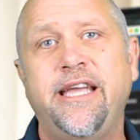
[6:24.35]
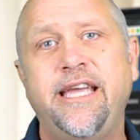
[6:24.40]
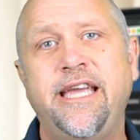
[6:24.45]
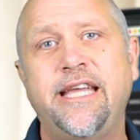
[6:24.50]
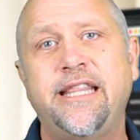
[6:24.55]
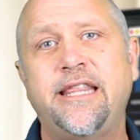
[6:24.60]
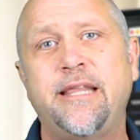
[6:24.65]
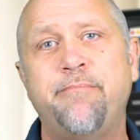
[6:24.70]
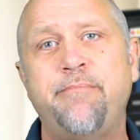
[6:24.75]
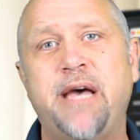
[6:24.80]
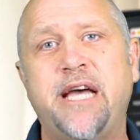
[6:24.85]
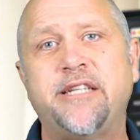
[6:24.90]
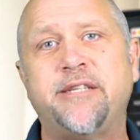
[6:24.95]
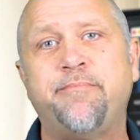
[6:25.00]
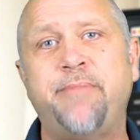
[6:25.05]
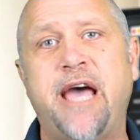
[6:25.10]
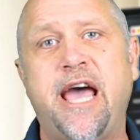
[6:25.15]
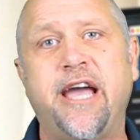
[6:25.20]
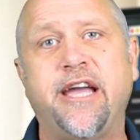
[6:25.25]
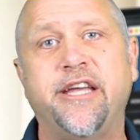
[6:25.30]
get the
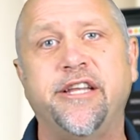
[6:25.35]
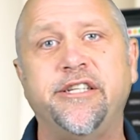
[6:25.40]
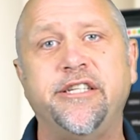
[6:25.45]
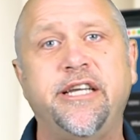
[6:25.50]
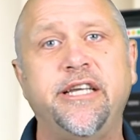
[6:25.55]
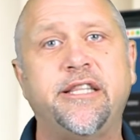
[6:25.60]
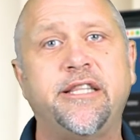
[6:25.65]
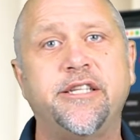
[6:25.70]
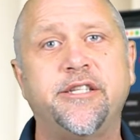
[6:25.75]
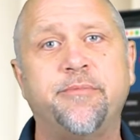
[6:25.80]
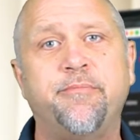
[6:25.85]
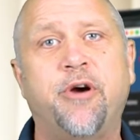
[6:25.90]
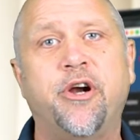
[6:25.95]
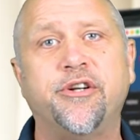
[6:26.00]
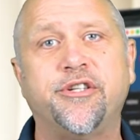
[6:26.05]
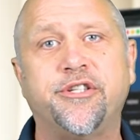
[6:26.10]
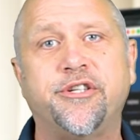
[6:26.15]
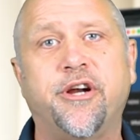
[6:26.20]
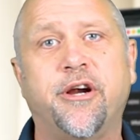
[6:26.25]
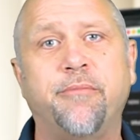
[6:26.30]
best package. Get the
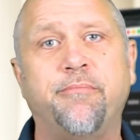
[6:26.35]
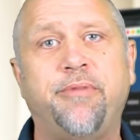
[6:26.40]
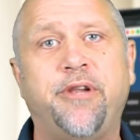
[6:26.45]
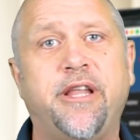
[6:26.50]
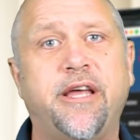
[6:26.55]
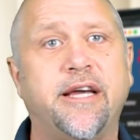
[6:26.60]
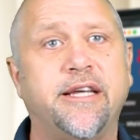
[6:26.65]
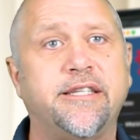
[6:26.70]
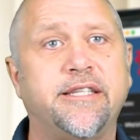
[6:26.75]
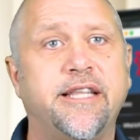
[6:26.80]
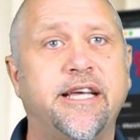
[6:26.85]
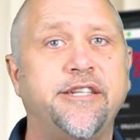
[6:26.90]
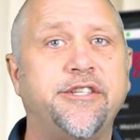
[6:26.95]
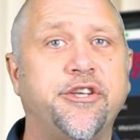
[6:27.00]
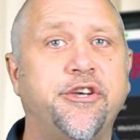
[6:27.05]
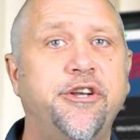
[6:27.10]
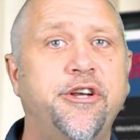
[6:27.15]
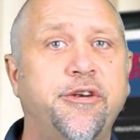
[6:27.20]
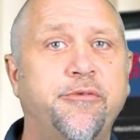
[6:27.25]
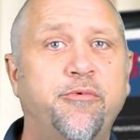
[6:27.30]
Smart Start Plus. That's
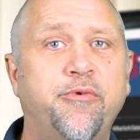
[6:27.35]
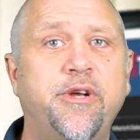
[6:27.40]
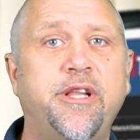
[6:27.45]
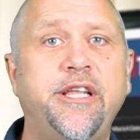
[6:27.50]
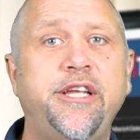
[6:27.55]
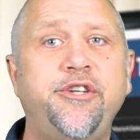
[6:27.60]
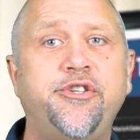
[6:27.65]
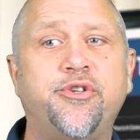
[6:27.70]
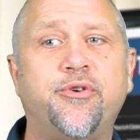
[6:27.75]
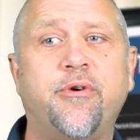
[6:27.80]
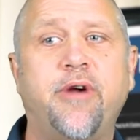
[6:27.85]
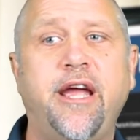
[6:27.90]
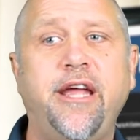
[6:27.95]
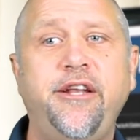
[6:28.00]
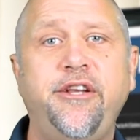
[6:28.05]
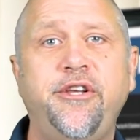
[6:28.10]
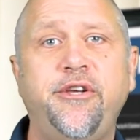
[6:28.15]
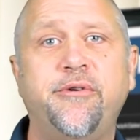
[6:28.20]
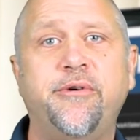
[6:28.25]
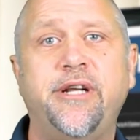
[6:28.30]
going to really
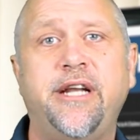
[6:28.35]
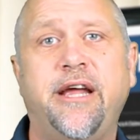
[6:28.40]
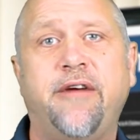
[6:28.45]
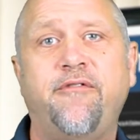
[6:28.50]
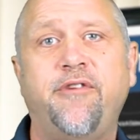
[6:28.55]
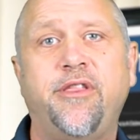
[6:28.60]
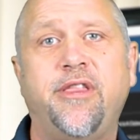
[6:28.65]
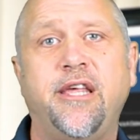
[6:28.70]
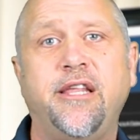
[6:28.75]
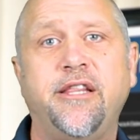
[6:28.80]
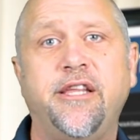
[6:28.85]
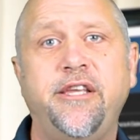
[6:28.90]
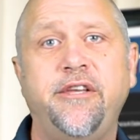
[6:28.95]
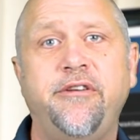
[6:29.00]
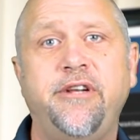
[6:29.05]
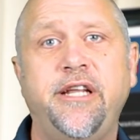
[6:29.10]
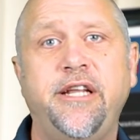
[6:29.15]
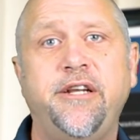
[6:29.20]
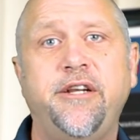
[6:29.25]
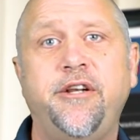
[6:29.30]
train you in everything that
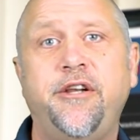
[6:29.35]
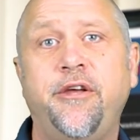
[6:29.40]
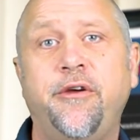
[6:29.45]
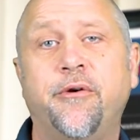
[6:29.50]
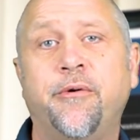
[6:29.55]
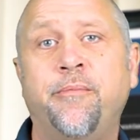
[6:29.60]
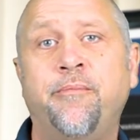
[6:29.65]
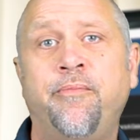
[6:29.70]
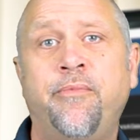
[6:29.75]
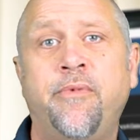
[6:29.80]
you need to do.